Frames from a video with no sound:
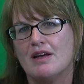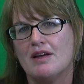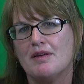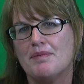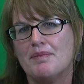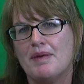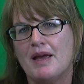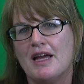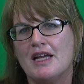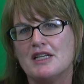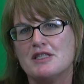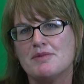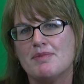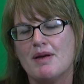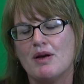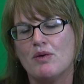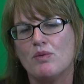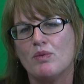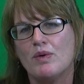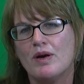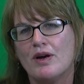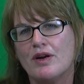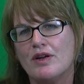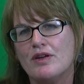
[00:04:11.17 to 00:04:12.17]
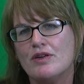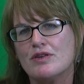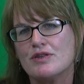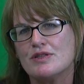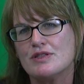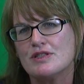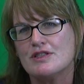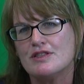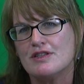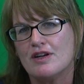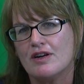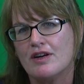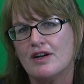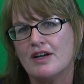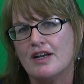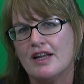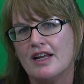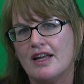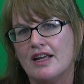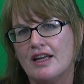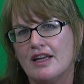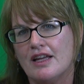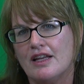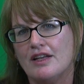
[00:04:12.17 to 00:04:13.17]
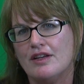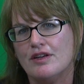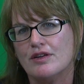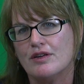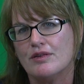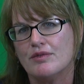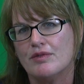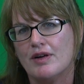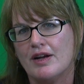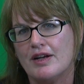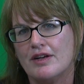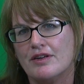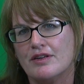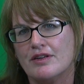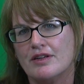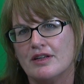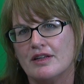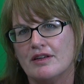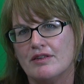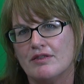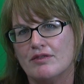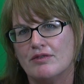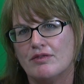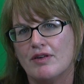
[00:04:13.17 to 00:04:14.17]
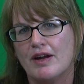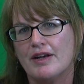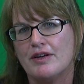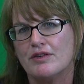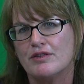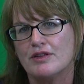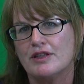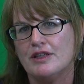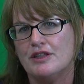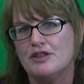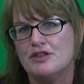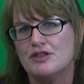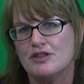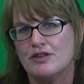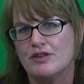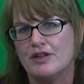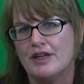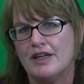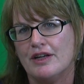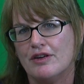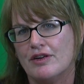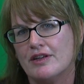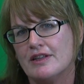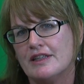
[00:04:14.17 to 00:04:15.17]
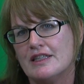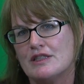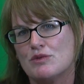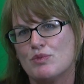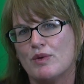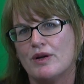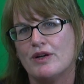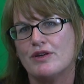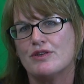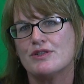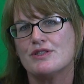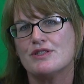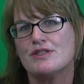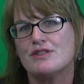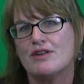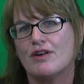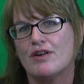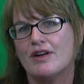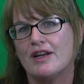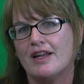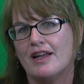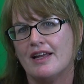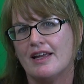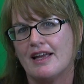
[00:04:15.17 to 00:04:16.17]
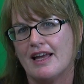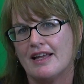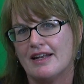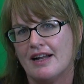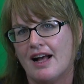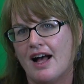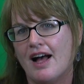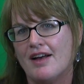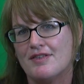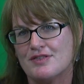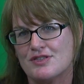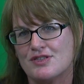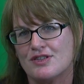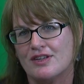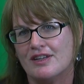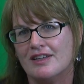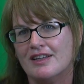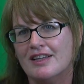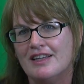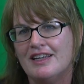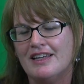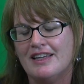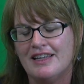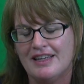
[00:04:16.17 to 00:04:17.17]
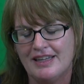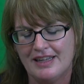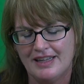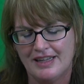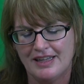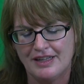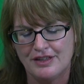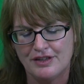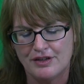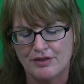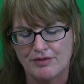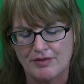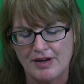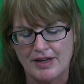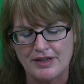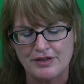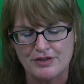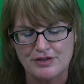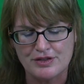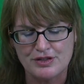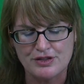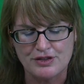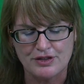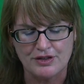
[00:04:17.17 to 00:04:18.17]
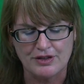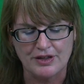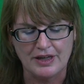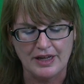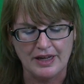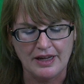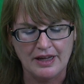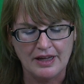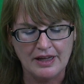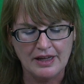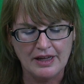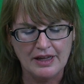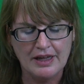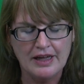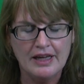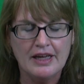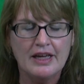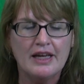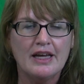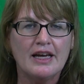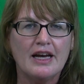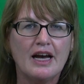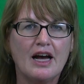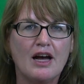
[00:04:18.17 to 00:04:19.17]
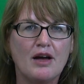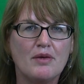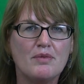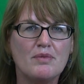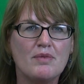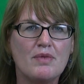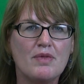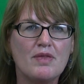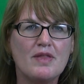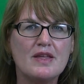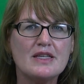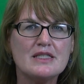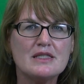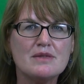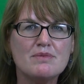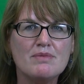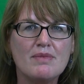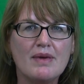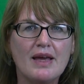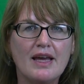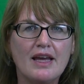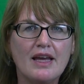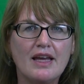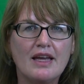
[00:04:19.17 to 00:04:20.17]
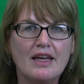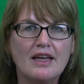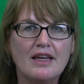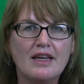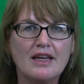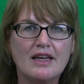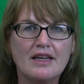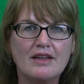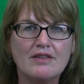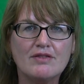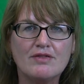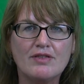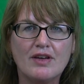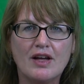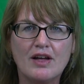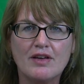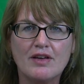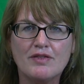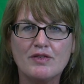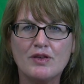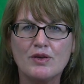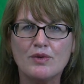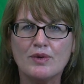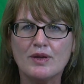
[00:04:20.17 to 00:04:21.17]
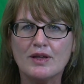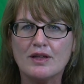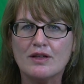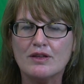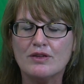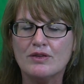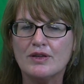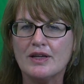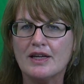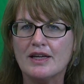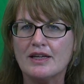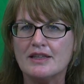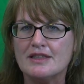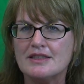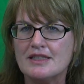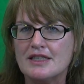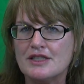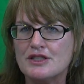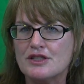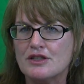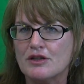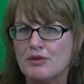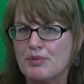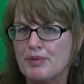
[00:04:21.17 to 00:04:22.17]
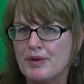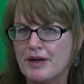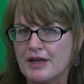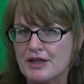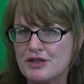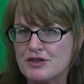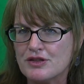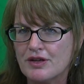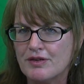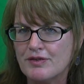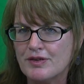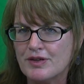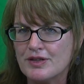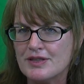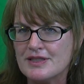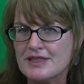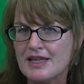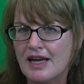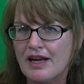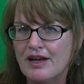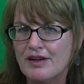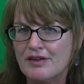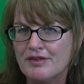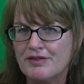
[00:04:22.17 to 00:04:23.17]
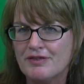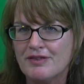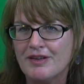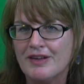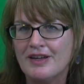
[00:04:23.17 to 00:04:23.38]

page about where you're starting in your writerly journey, or at least where you're starting at Hofstra in your writer's journey. This may involve you including a digital picture of yourself.